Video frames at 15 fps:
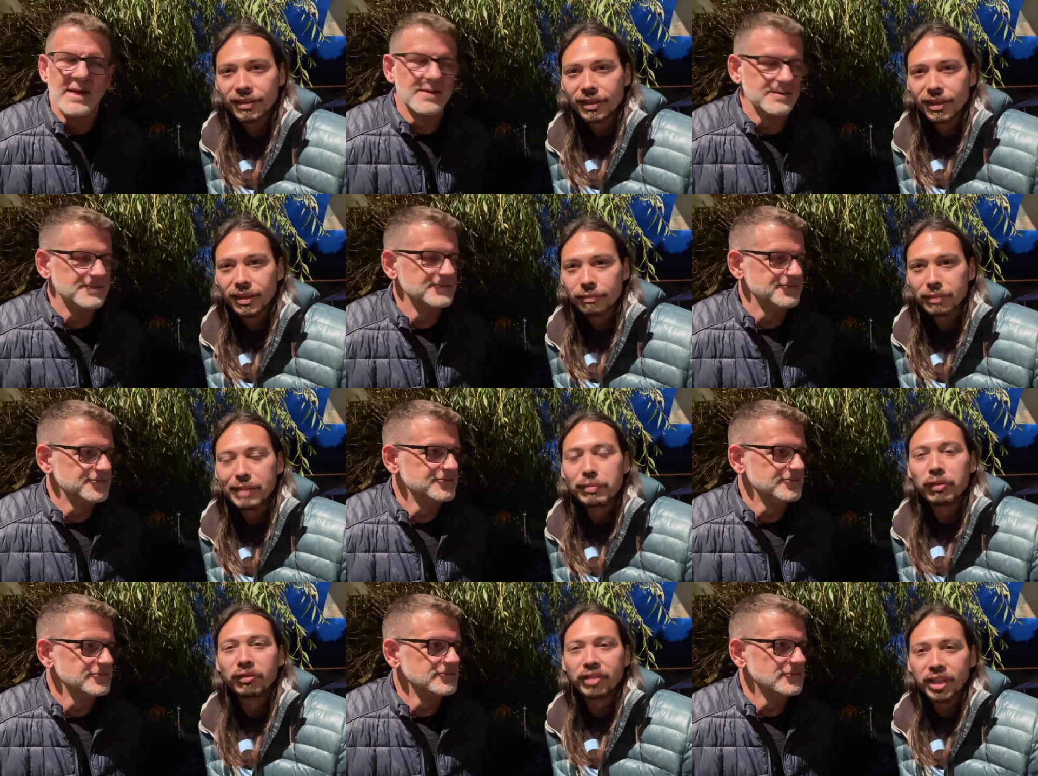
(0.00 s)
Speaker 1: Yeah
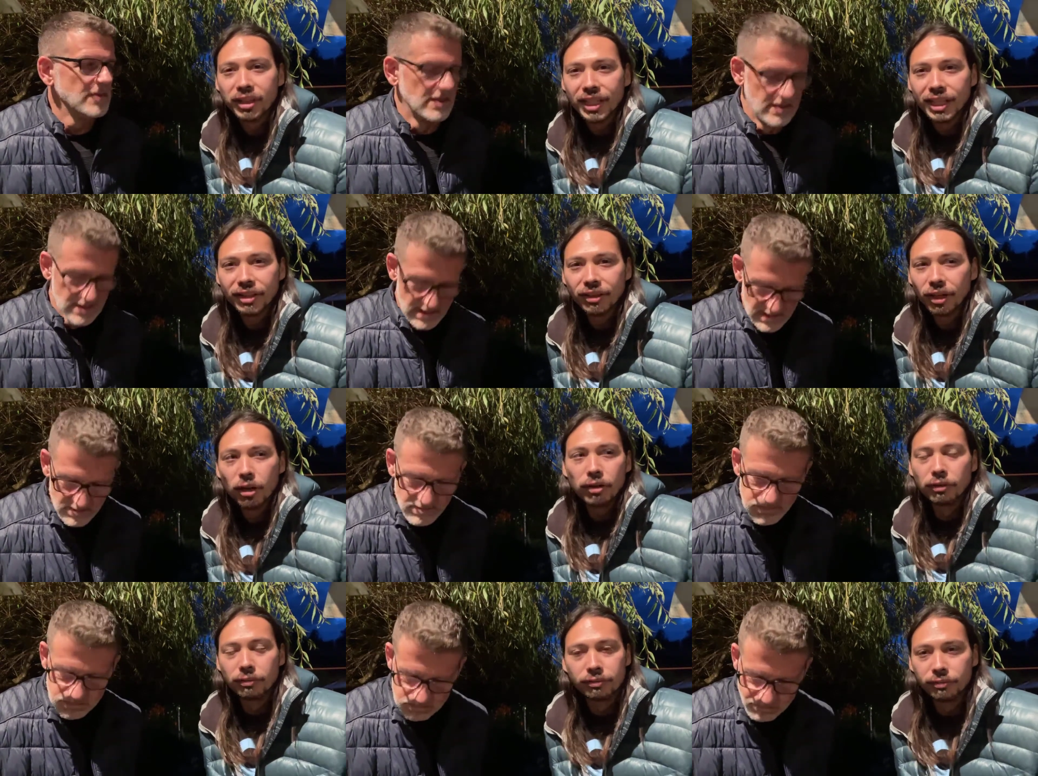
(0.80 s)
people feel it and they're like,
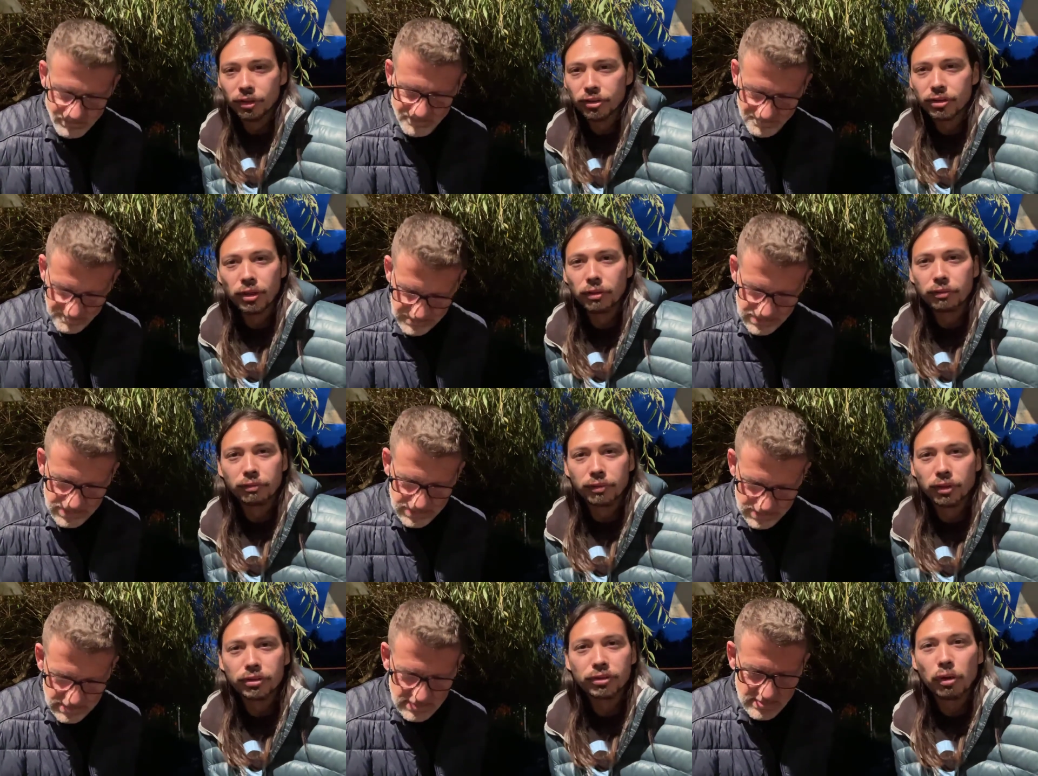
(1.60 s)
oh, there's no
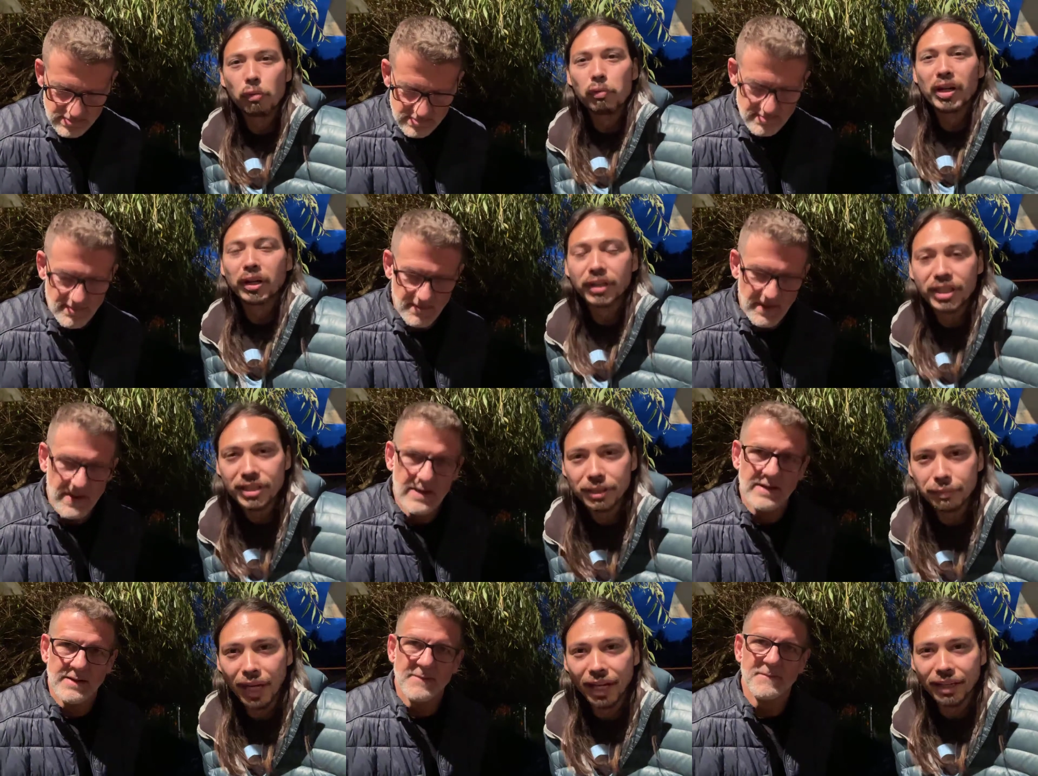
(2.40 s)
there's no
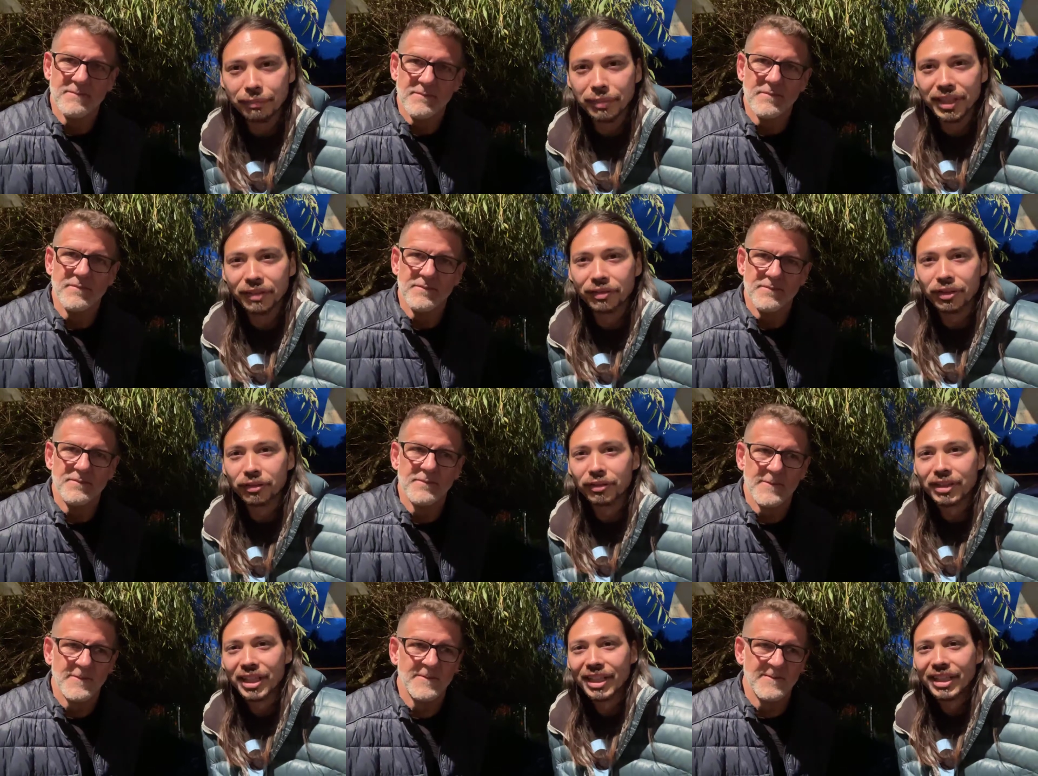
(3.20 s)
weirdness about it. But if
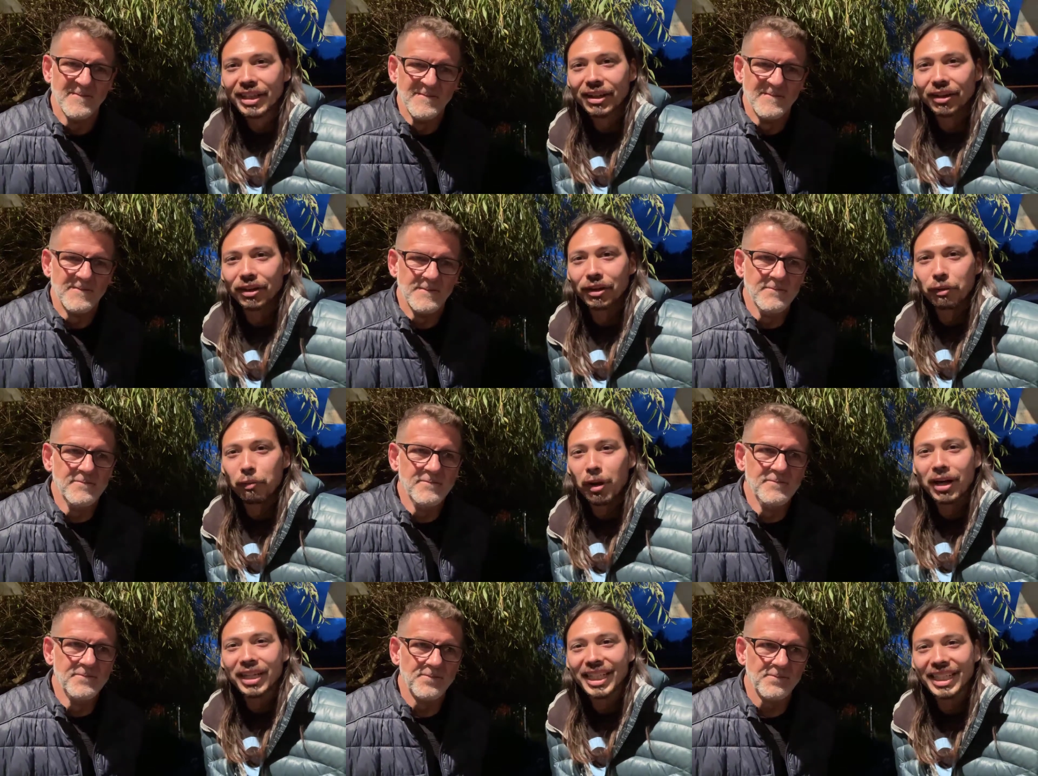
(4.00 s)
you are a
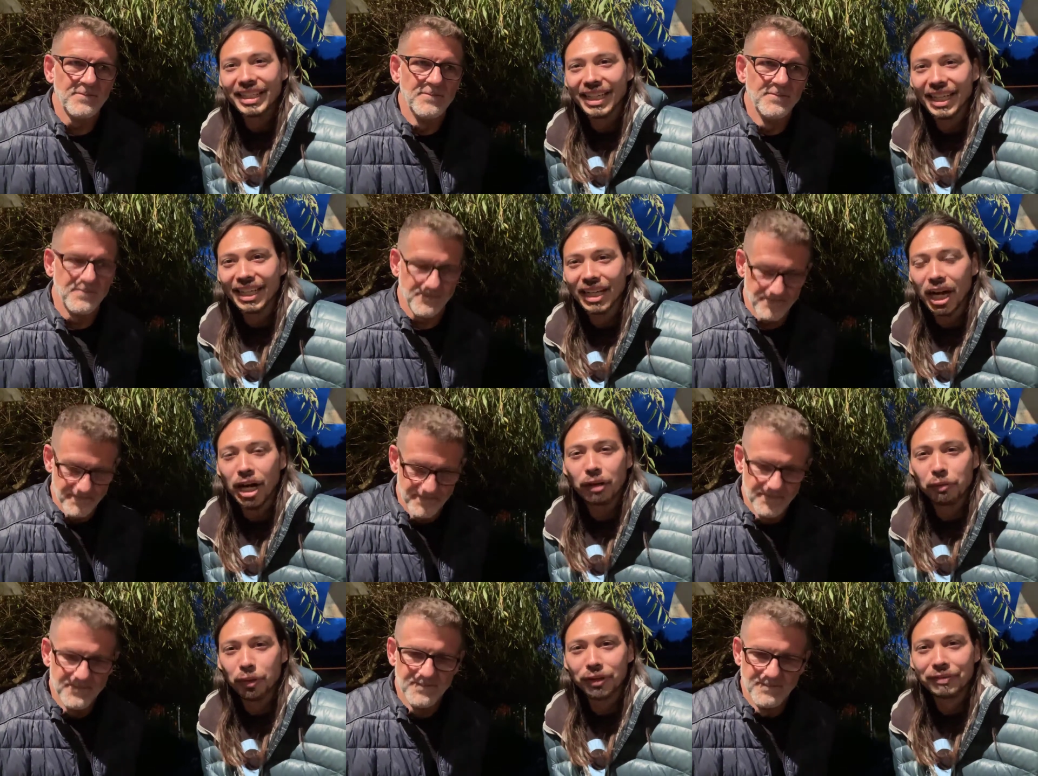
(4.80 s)
walking like
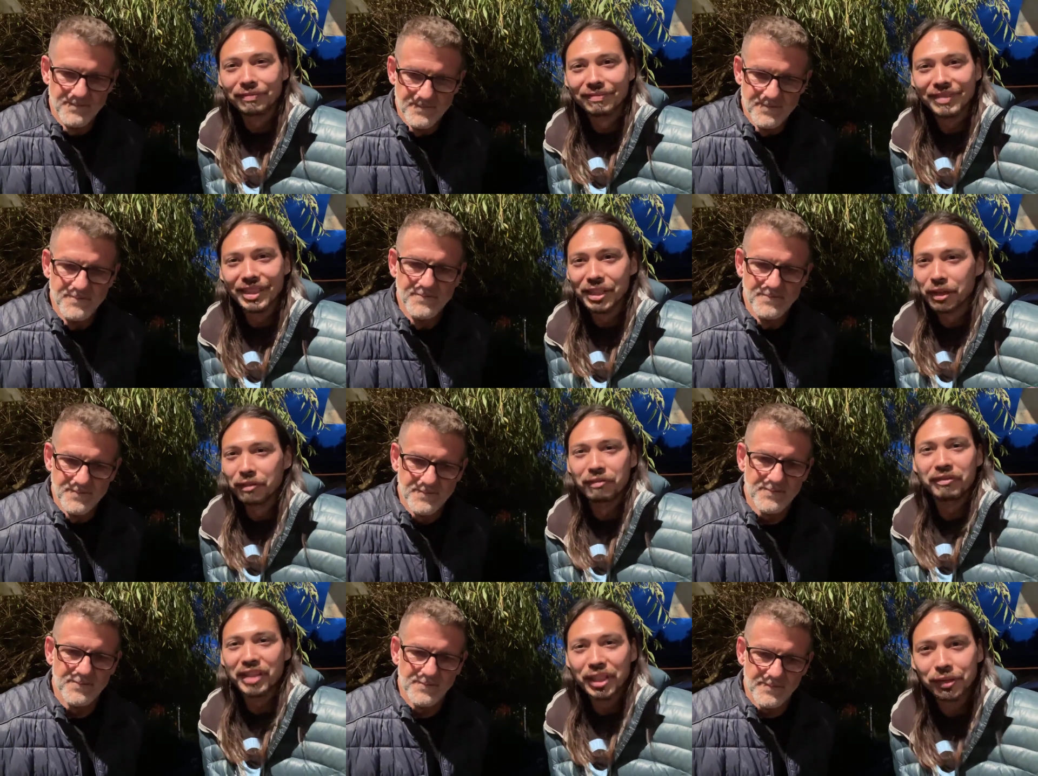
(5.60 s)
awkward you know
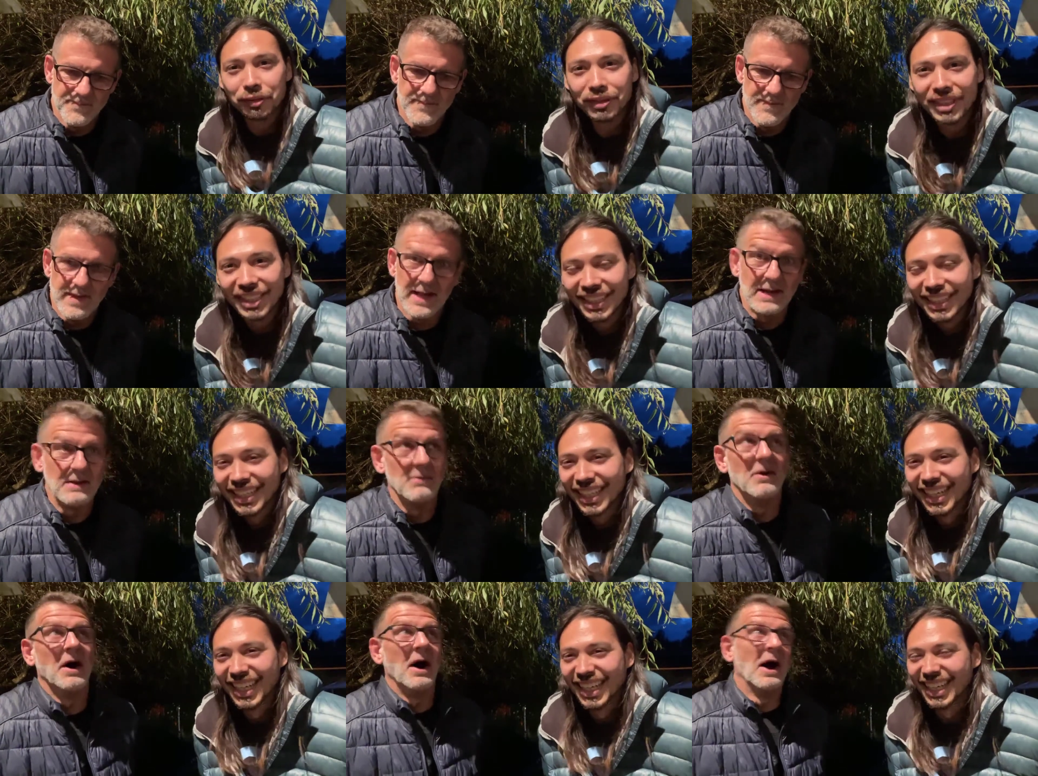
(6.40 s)
field. Like
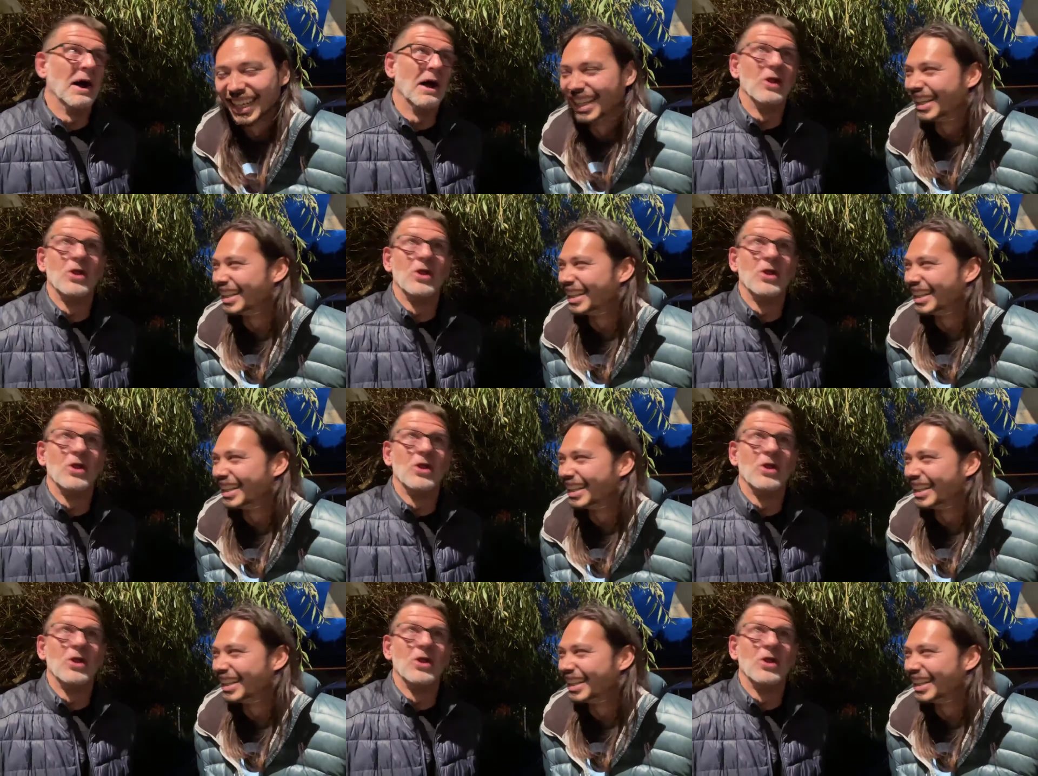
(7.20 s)
I, uh,